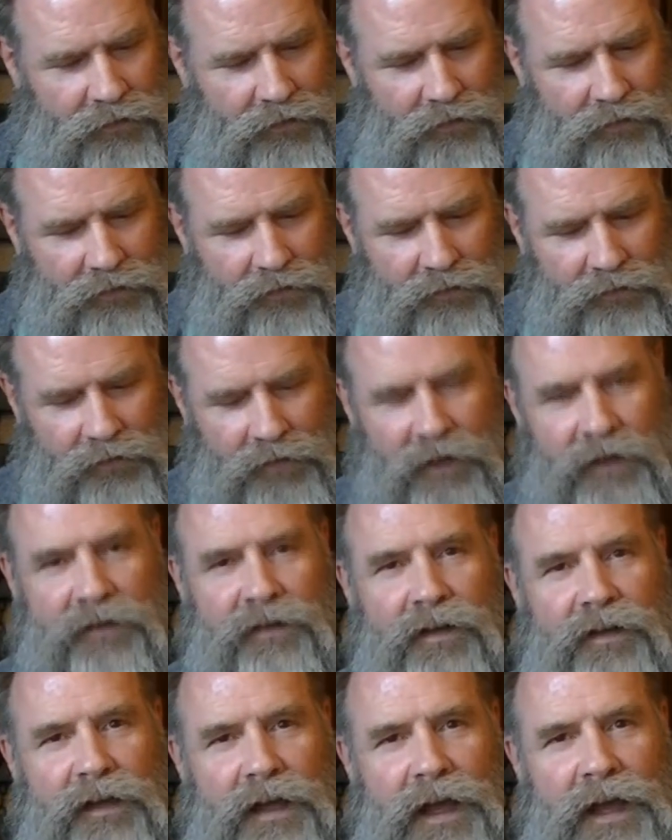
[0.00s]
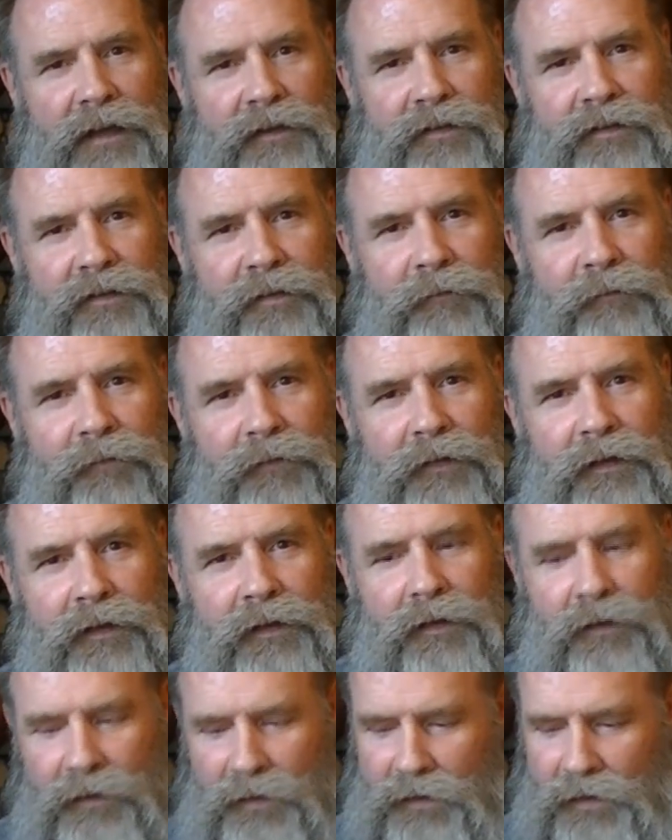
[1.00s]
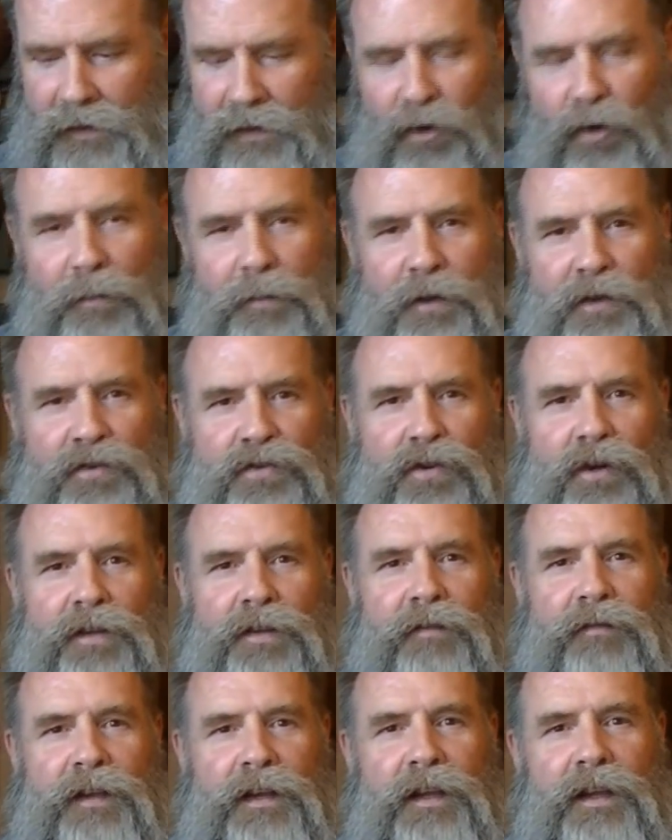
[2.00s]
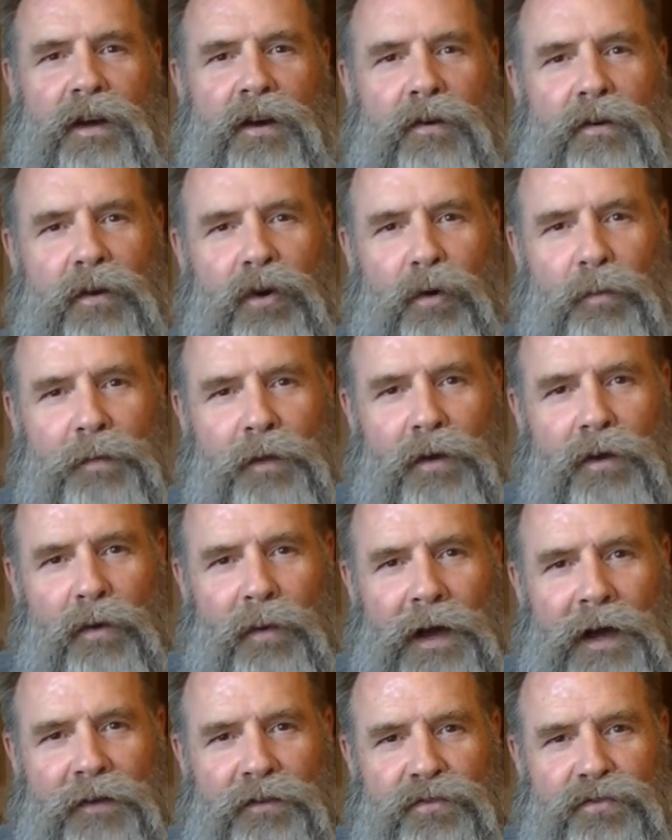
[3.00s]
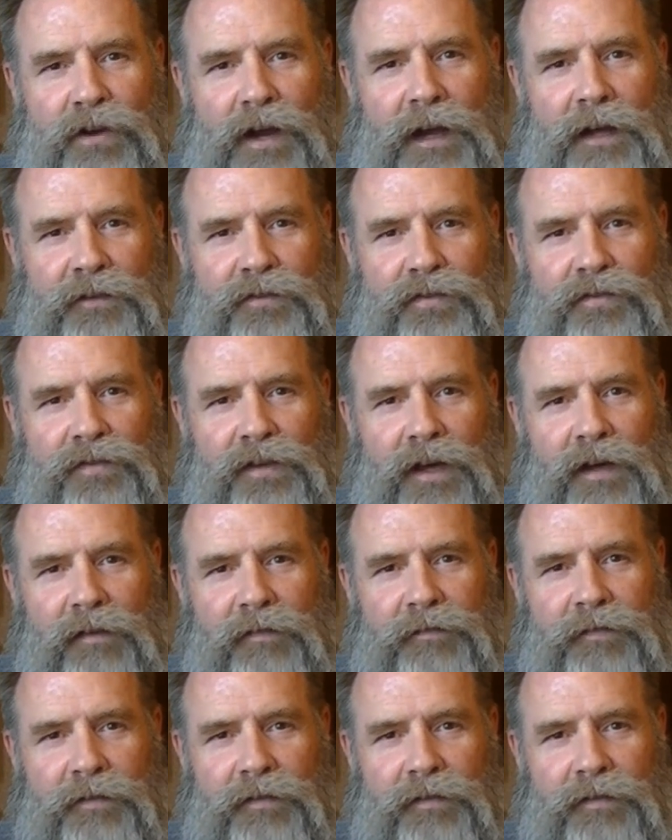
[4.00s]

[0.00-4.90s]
So that's it, guys. Hope you enjoyed the video. Hope you'll go out and try it yourself.